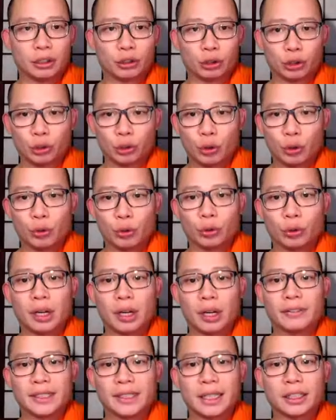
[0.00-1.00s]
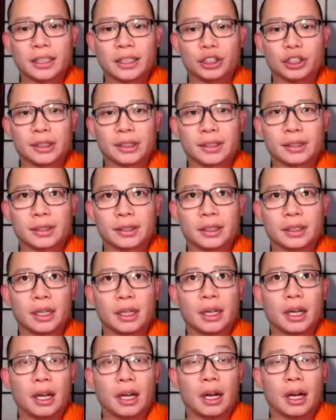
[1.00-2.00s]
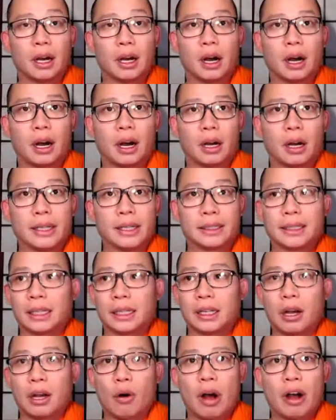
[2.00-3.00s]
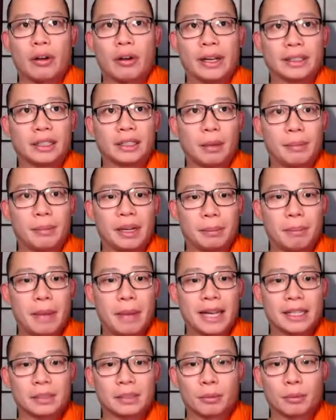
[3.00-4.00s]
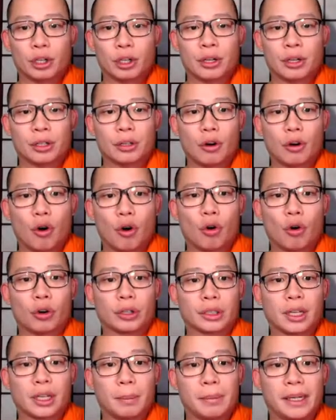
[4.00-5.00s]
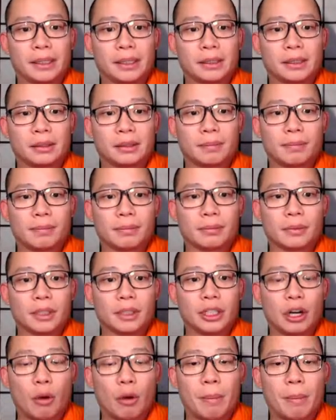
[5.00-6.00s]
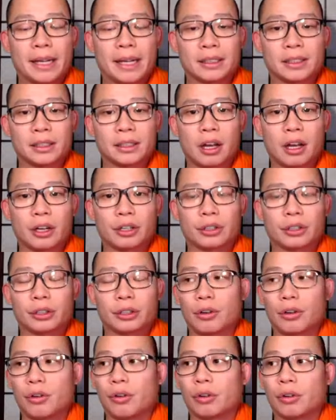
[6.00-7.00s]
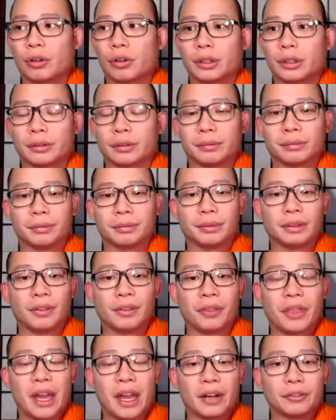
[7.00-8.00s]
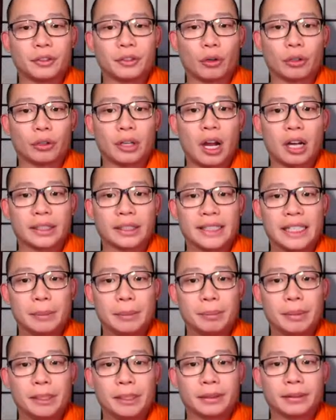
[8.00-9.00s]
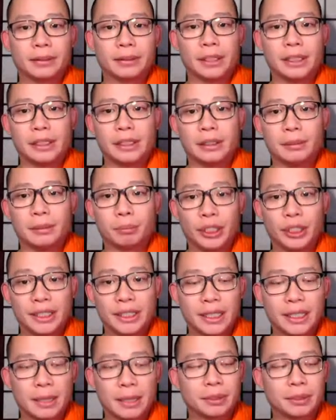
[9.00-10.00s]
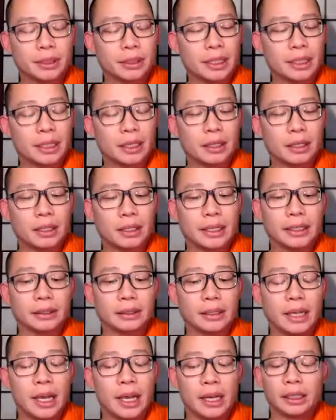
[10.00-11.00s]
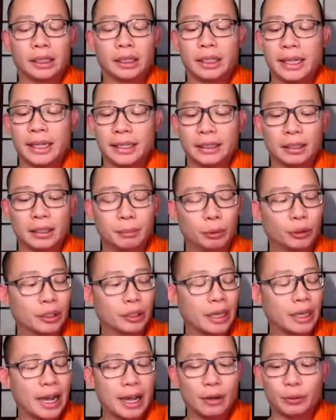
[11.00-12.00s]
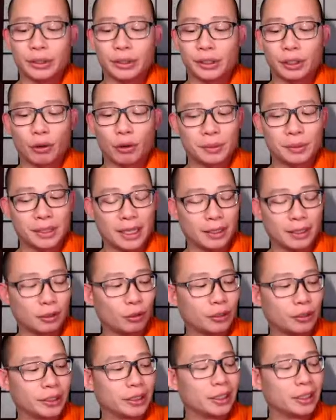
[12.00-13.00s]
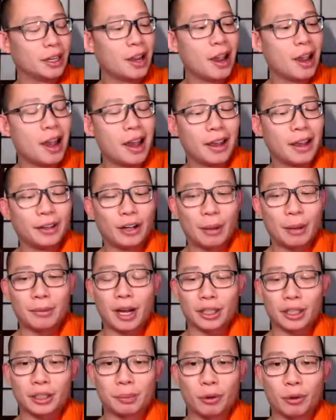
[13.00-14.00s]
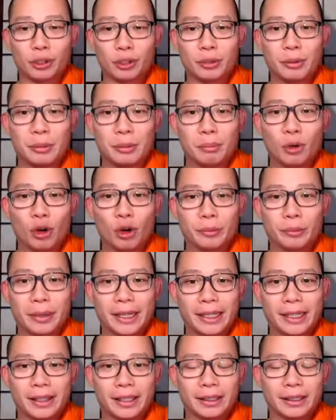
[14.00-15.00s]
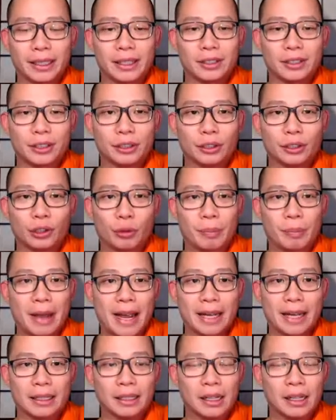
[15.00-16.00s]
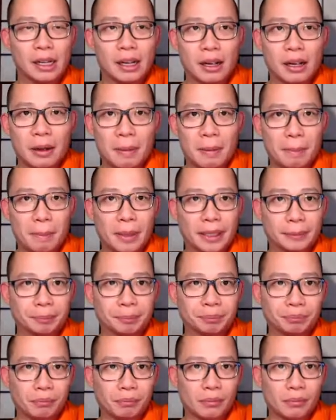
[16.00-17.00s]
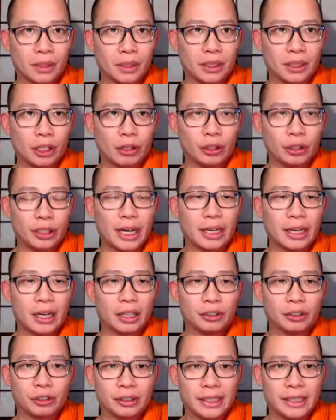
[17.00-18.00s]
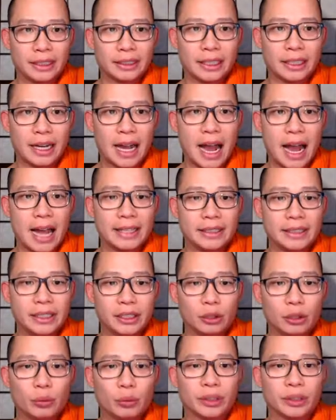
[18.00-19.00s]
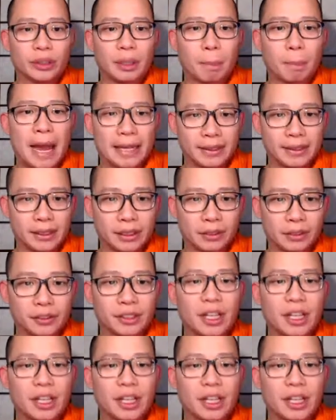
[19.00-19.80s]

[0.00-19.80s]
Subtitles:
school of intelligence is going to go out and commit mass murder or commit, manslaughter or theft or not keeping the precept in in the Buddha. I was so upset, Gloria. I'm not supposed to be moved by anything that is good or bad, but you got to understand that I deal with the masses of